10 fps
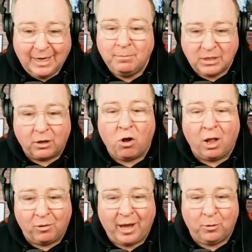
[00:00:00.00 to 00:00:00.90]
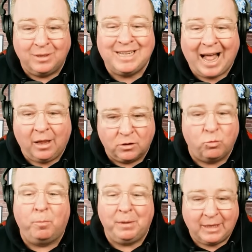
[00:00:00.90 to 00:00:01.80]
teams like Colorado and
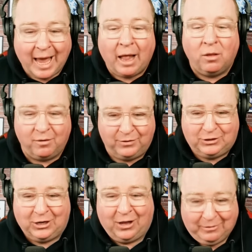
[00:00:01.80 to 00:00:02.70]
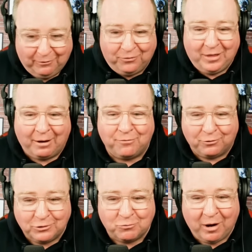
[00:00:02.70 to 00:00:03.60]
Dallas will beat the hell out of each other for that
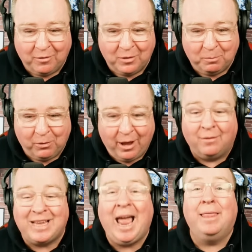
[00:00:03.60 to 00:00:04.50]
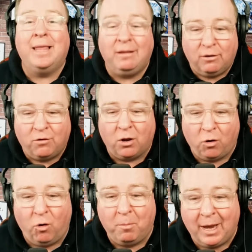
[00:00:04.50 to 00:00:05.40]
first round of the playoffs, and then you've
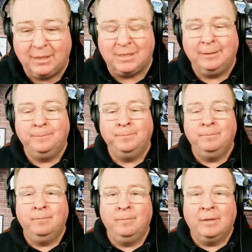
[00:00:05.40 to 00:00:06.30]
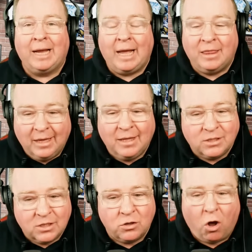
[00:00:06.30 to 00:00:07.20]
got home ice. Like, I think
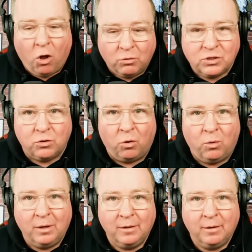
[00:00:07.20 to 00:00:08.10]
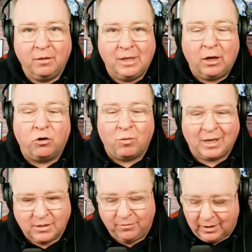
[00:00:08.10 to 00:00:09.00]
this is also the
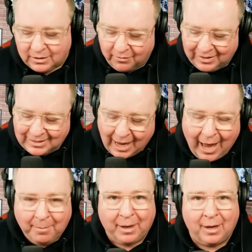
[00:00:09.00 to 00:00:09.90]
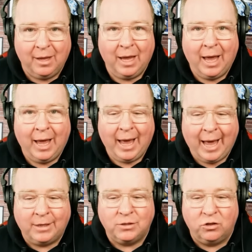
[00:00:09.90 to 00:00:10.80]
aggressiveness of the timing
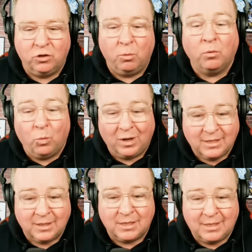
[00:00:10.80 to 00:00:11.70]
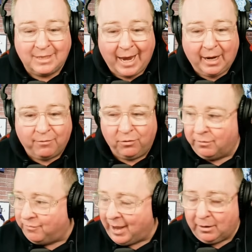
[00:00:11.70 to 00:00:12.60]
has to do with what's at stake for
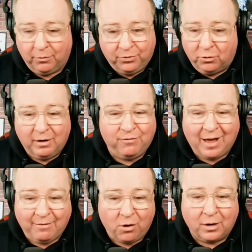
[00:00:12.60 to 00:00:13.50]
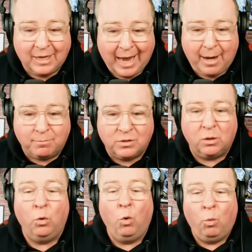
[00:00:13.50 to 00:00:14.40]
the final thirty-five odd
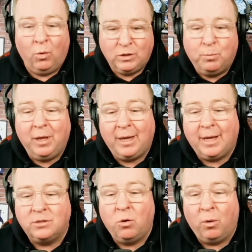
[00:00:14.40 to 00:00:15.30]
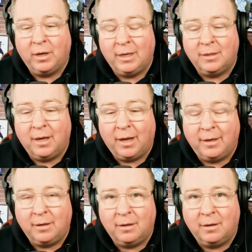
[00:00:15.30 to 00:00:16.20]
games once play gets going in
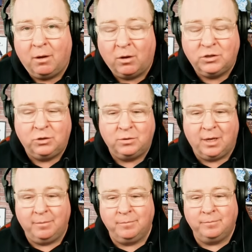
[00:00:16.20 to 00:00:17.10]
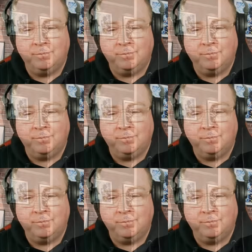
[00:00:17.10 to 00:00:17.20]
uh, in uh, on Tuesday.